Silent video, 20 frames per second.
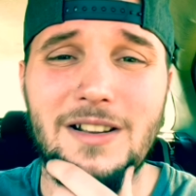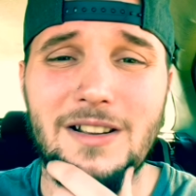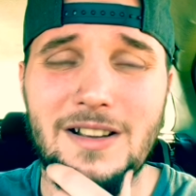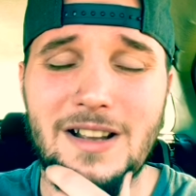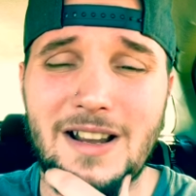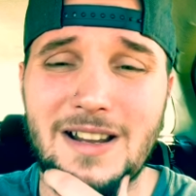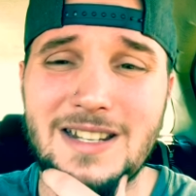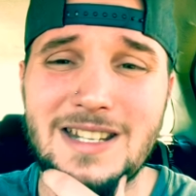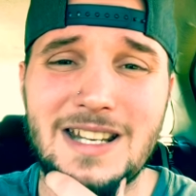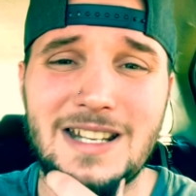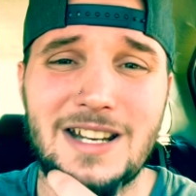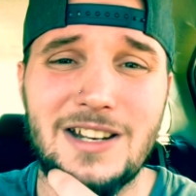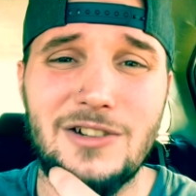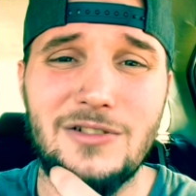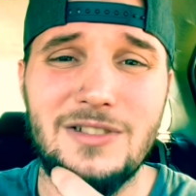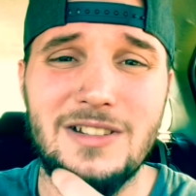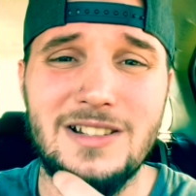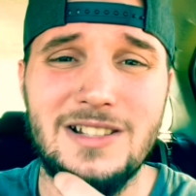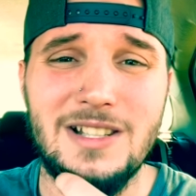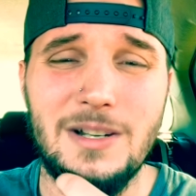I, I tend to
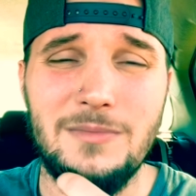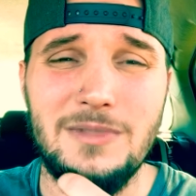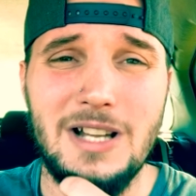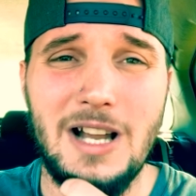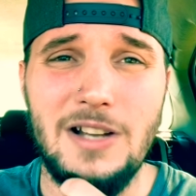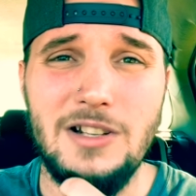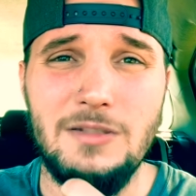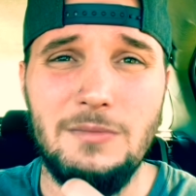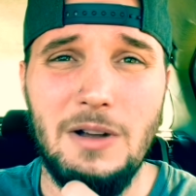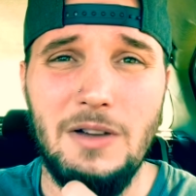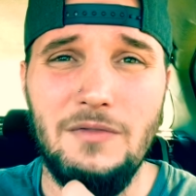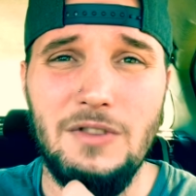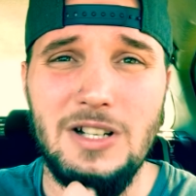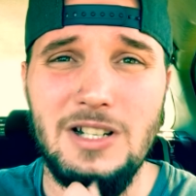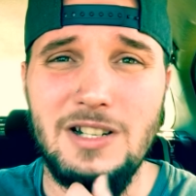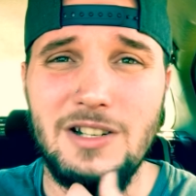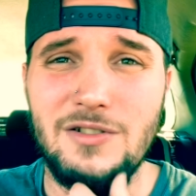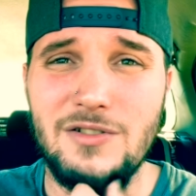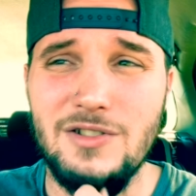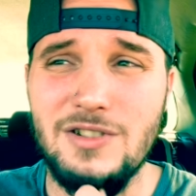do this sometimes in my
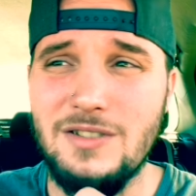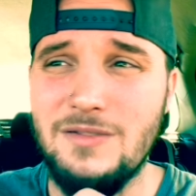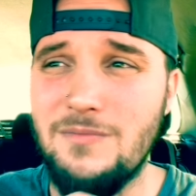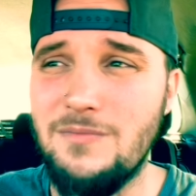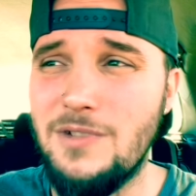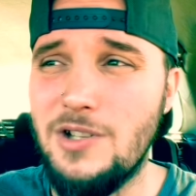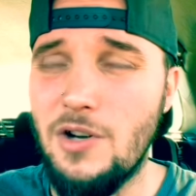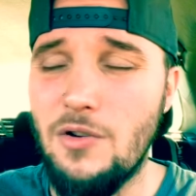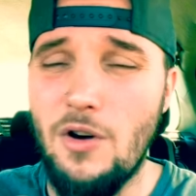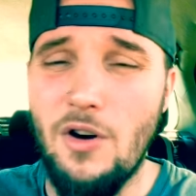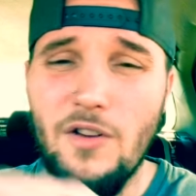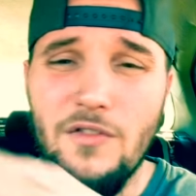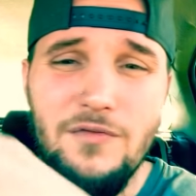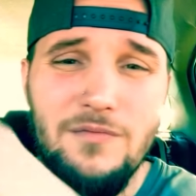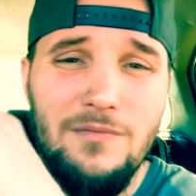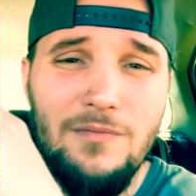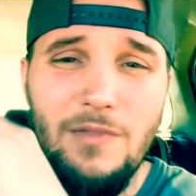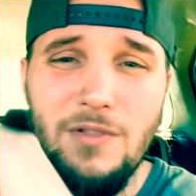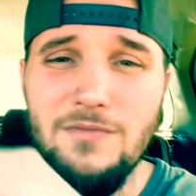videos, go off